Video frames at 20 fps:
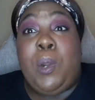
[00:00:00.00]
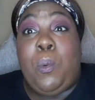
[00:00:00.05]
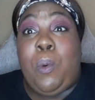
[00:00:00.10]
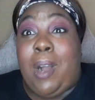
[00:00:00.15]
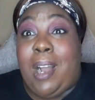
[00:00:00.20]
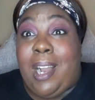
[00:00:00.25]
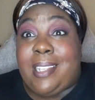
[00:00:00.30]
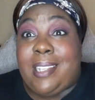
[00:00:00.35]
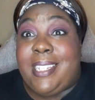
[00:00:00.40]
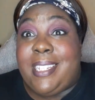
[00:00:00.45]

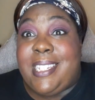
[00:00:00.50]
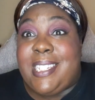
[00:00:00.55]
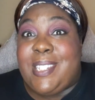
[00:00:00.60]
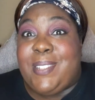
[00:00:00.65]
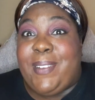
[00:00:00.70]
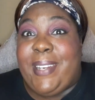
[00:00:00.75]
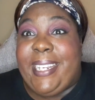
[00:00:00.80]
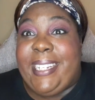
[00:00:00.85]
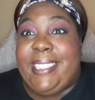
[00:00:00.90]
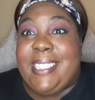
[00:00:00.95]
Walk This
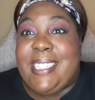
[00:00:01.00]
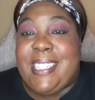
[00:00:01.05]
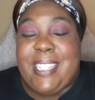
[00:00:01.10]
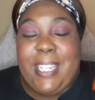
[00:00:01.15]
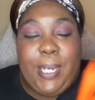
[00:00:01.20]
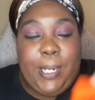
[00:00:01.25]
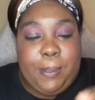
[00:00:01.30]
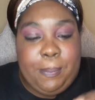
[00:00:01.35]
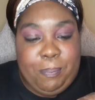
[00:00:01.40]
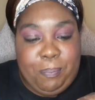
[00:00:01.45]
Way, the
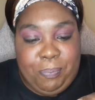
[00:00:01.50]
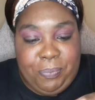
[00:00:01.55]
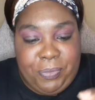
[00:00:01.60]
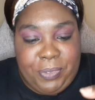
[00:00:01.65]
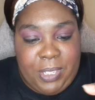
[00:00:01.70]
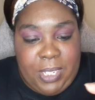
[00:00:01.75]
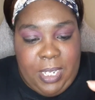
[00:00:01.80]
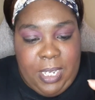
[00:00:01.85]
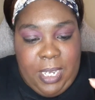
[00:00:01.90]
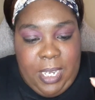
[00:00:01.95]
song.
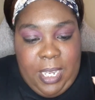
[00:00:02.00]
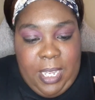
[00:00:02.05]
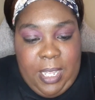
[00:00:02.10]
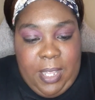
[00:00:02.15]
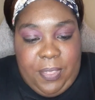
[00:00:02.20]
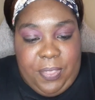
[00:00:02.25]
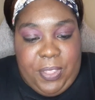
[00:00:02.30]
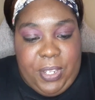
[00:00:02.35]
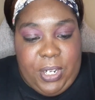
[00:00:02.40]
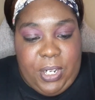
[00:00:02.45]

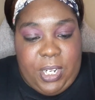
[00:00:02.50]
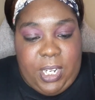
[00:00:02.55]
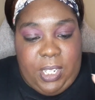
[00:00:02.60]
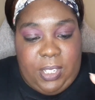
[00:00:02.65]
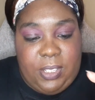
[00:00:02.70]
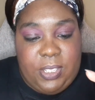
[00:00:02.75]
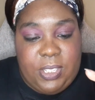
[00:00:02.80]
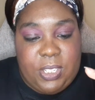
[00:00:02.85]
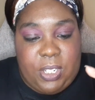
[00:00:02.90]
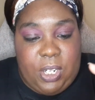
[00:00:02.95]
Their
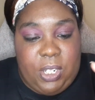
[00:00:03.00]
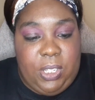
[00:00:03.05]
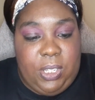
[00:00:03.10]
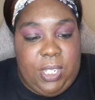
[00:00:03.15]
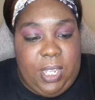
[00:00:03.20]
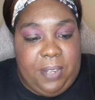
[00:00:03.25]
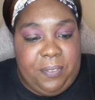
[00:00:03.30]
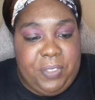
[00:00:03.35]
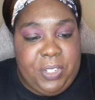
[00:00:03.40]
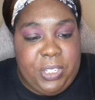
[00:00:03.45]
colors are
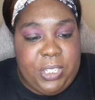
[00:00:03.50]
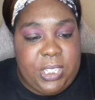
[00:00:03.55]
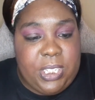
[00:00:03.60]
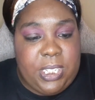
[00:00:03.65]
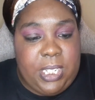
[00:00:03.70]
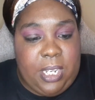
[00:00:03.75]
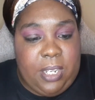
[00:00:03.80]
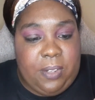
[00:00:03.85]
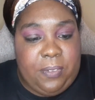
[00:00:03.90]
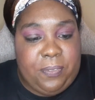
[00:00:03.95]
Love
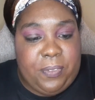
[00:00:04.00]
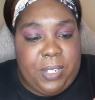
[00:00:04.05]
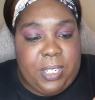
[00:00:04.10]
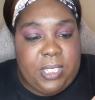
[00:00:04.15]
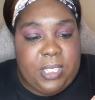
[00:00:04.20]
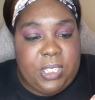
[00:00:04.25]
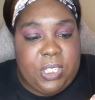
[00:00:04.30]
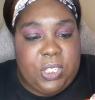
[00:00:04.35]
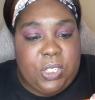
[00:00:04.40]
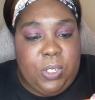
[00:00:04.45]
Yourself,
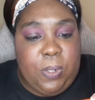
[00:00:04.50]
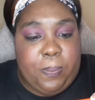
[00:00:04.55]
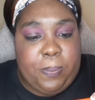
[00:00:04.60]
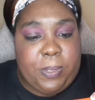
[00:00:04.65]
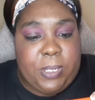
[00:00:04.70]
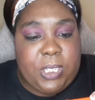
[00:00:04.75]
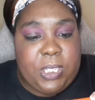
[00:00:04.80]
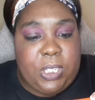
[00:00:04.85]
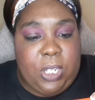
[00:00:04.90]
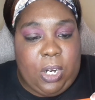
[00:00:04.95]

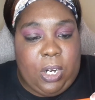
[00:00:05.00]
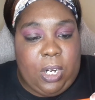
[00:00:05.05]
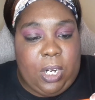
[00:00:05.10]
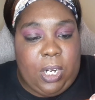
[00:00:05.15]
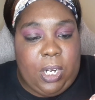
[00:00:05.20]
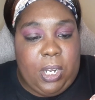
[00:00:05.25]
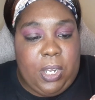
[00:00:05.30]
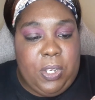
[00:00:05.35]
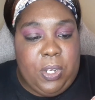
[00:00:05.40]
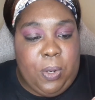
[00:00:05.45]

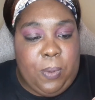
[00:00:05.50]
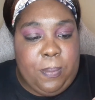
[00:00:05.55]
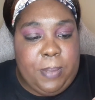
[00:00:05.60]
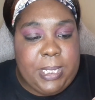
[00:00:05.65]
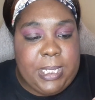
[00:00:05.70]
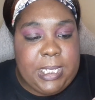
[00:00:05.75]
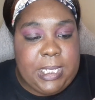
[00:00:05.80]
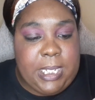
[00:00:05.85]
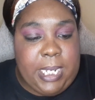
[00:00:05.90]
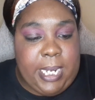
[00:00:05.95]
Superstar, No
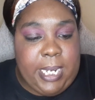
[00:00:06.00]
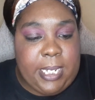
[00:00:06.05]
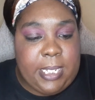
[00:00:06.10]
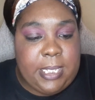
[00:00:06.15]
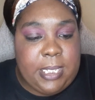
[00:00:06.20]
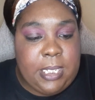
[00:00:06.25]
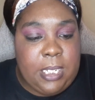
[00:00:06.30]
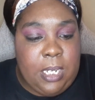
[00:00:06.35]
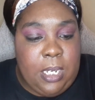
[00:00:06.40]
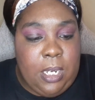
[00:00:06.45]

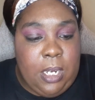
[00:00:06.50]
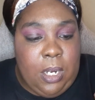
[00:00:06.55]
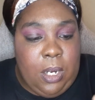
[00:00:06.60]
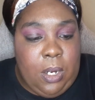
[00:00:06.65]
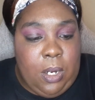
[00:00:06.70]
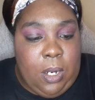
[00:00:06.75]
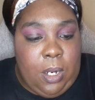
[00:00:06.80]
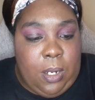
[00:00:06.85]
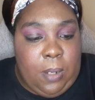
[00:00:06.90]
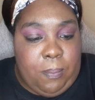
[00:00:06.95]
Mistakes,
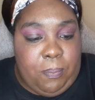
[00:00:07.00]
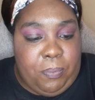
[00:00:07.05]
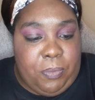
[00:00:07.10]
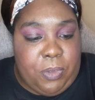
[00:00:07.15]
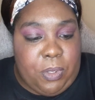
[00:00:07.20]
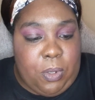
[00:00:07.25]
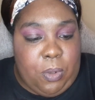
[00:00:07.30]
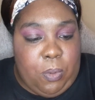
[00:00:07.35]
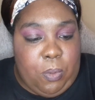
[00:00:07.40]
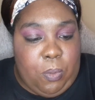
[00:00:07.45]

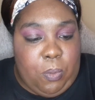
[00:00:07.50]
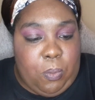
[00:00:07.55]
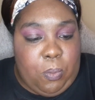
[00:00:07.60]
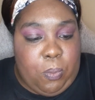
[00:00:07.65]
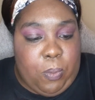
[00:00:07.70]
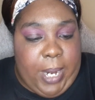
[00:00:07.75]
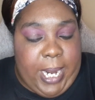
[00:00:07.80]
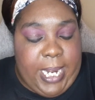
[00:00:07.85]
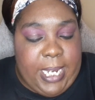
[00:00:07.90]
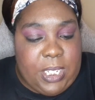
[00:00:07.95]

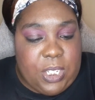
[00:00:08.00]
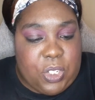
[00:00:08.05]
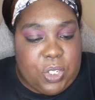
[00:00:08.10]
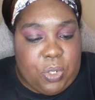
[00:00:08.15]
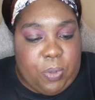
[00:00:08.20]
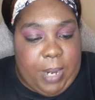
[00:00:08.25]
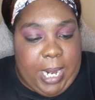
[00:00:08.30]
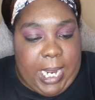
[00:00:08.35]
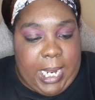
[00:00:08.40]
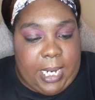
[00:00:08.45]
Right
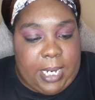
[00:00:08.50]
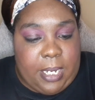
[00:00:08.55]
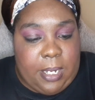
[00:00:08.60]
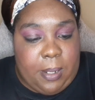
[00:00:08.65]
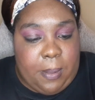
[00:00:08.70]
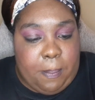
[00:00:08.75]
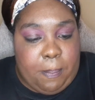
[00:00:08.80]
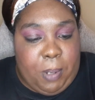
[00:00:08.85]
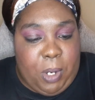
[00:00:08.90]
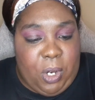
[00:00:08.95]
Track,
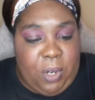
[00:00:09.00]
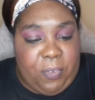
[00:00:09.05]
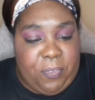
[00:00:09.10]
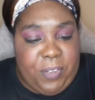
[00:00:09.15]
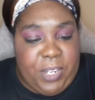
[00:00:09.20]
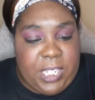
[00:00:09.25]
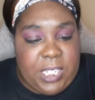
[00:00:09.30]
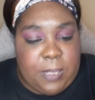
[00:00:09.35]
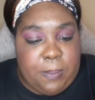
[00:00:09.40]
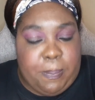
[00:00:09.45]

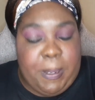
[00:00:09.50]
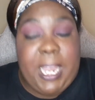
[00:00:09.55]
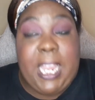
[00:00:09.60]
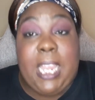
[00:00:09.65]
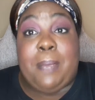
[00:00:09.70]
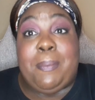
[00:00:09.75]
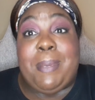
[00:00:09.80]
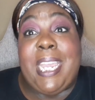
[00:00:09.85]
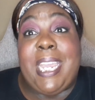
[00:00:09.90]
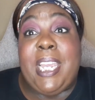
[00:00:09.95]
Perfect
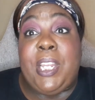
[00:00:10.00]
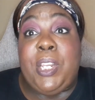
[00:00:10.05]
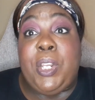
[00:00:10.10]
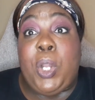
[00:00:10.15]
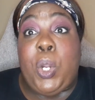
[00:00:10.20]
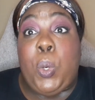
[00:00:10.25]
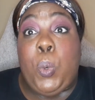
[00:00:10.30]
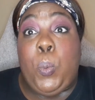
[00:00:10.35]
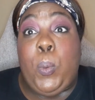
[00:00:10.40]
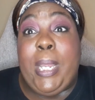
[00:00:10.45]
Babe, and
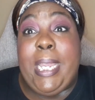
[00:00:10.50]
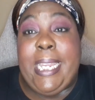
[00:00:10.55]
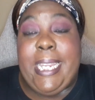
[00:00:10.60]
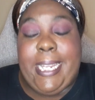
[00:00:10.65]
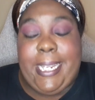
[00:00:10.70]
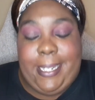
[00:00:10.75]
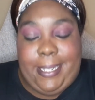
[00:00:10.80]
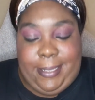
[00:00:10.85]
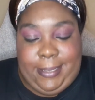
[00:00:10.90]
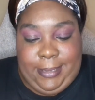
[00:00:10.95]

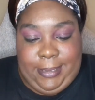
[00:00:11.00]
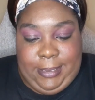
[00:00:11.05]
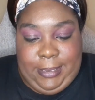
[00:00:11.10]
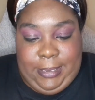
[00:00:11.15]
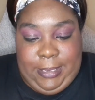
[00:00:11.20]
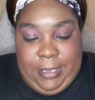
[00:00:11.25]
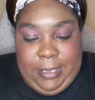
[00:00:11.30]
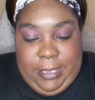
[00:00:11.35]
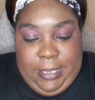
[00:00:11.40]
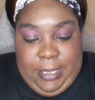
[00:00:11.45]
Queen.
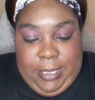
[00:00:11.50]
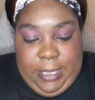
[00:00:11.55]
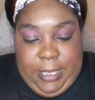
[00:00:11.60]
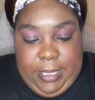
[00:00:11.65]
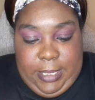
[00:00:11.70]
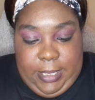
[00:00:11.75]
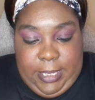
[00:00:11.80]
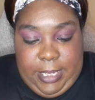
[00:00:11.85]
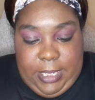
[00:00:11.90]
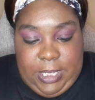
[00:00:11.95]

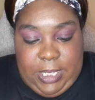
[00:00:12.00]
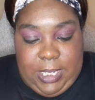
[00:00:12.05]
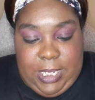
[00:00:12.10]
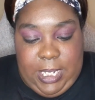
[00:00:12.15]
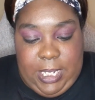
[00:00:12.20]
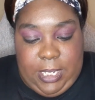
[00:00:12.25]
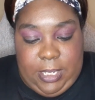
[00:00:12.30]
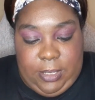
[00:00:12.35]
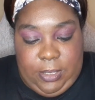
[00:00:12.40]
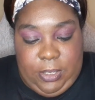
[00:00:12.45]
And let's
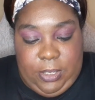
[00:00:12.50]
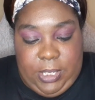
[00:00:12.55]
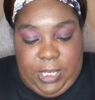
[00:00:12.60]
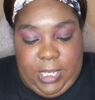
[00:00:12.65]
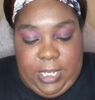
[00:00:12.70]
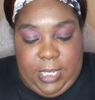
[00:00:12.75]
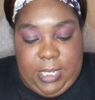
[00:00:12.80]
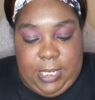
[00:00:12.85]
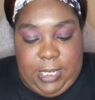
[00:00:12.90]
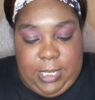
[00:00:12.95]
take a look
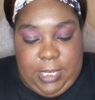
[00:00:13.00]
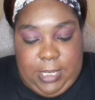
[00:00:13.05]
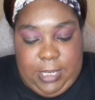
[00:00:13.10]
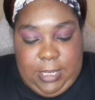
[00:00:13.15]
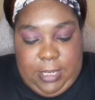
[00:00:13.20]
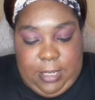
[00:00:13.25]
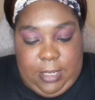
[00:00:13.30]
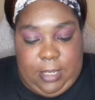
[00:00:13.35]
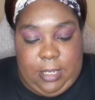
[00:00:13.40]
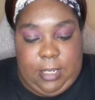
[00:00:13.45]

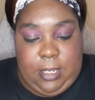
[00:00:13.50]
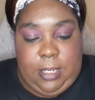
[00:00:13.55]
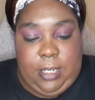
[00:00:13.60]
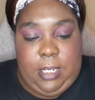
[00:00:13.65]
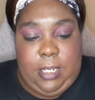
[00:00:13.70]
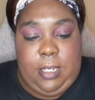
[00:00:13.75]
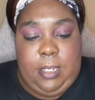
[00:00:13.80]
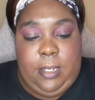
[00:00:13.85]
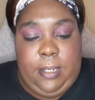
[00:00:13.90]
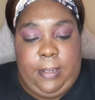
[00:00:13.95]

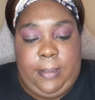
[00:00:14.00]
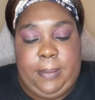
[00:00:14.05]
inside.